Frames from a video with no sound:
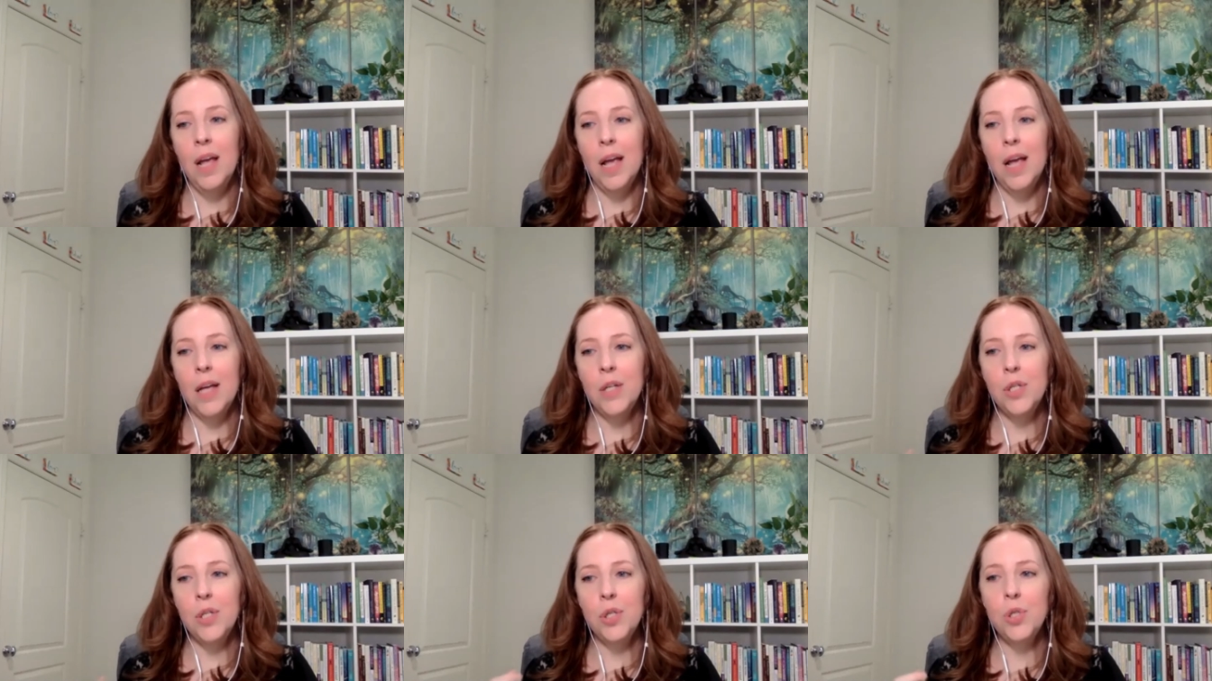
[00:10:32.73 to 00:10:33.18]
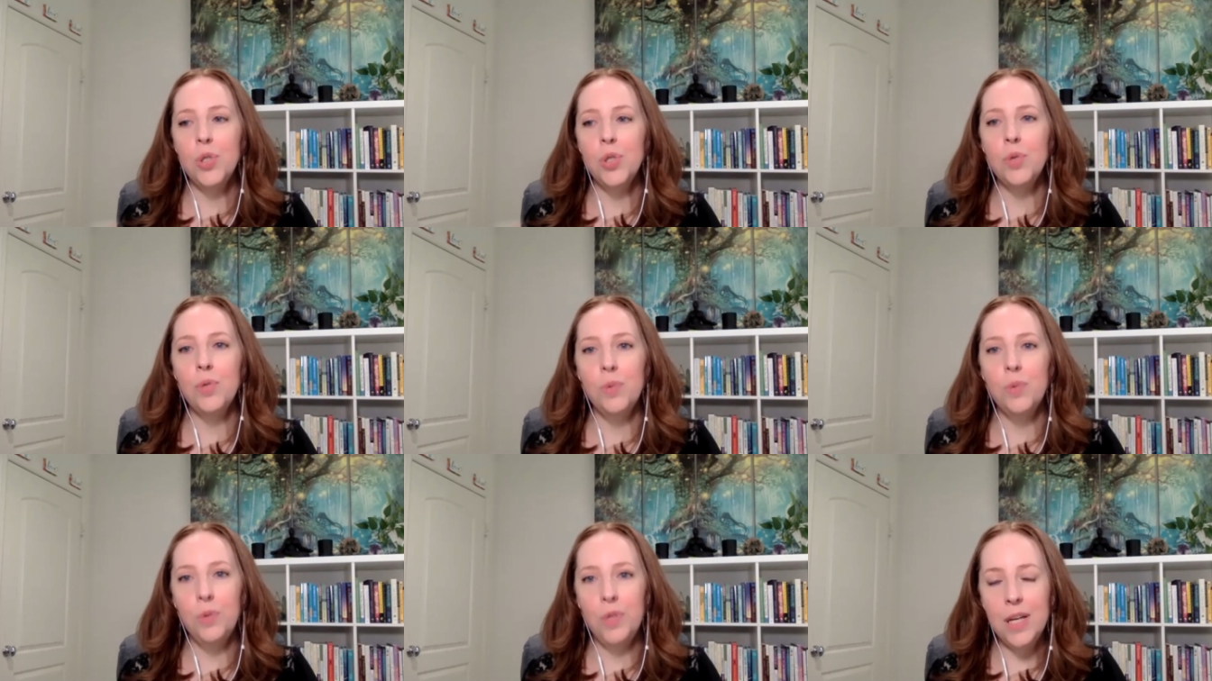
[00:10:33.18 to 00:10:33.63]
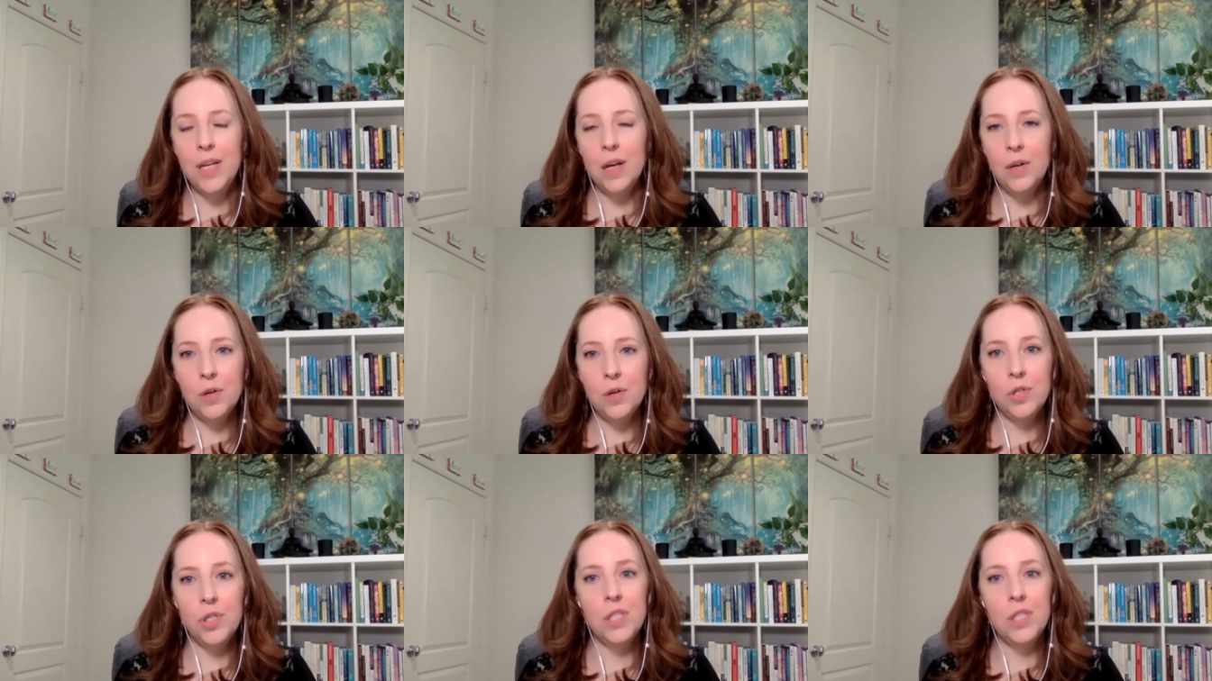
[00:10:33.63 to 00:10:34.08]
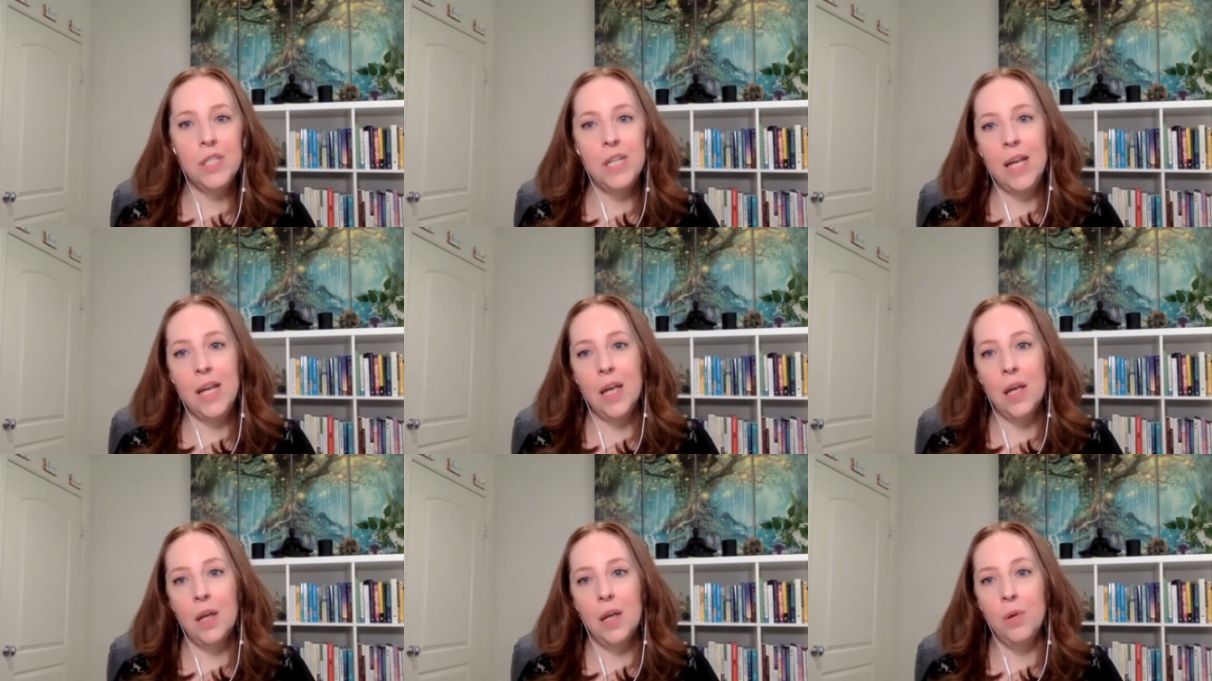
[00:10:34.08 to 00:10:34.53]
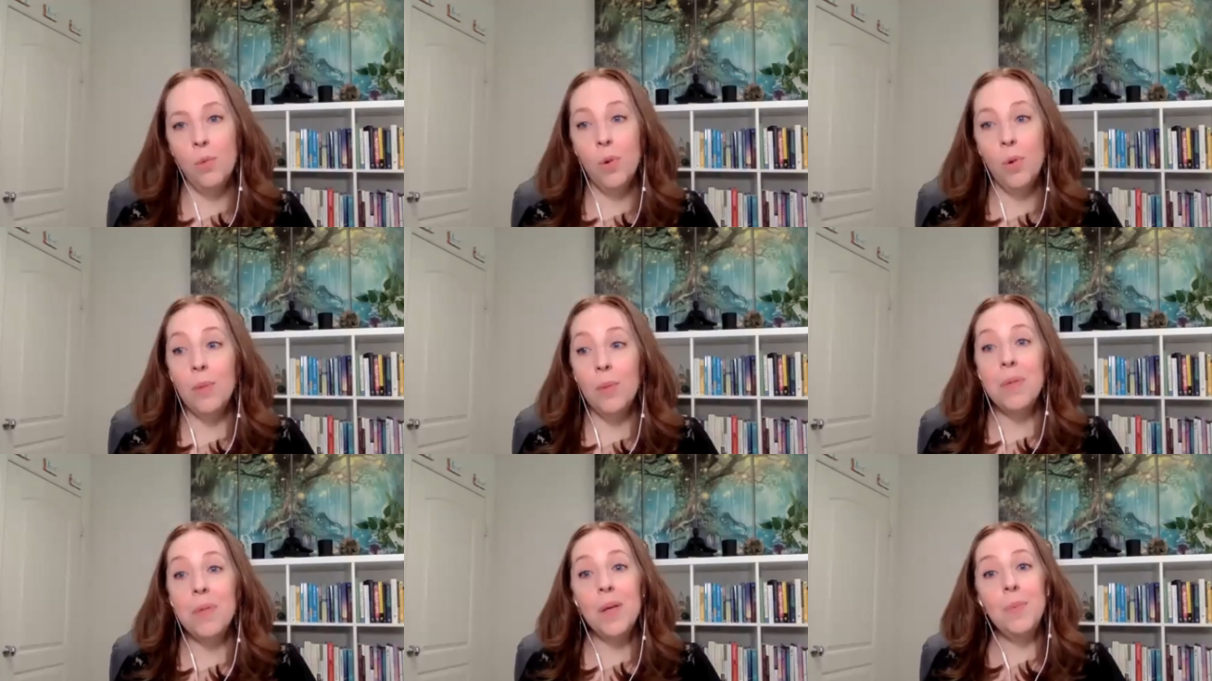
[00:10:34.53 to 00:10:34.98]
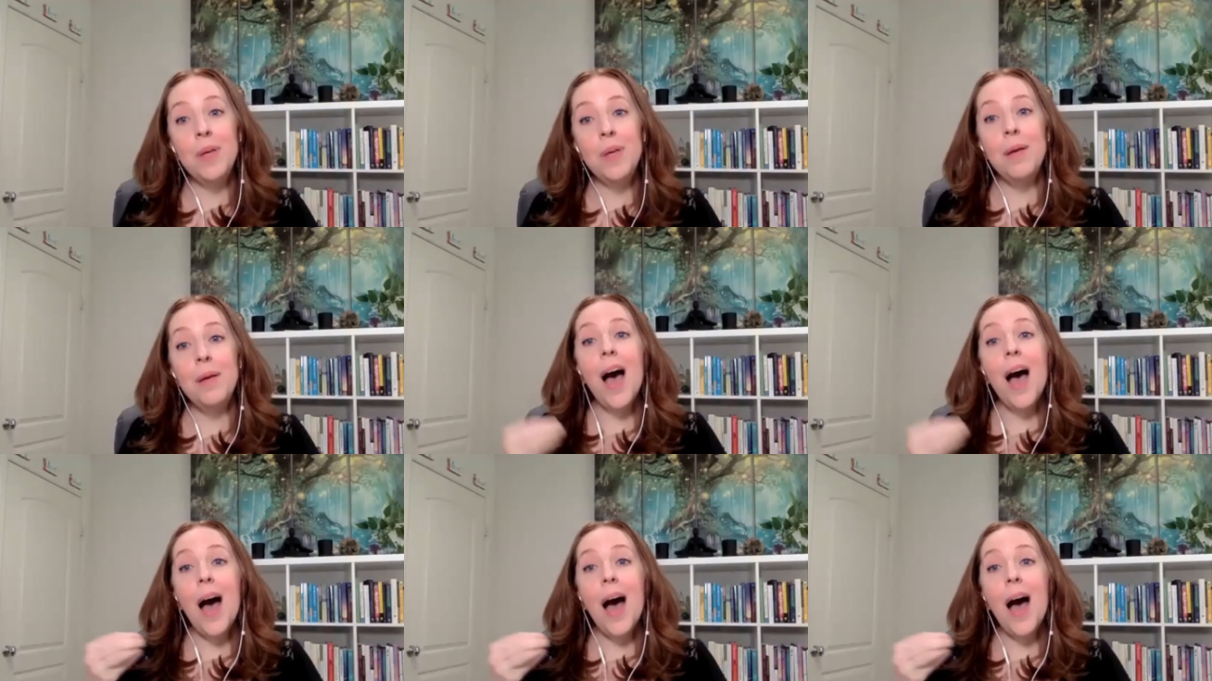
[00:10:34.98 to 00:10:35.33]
and to truly understand where maybe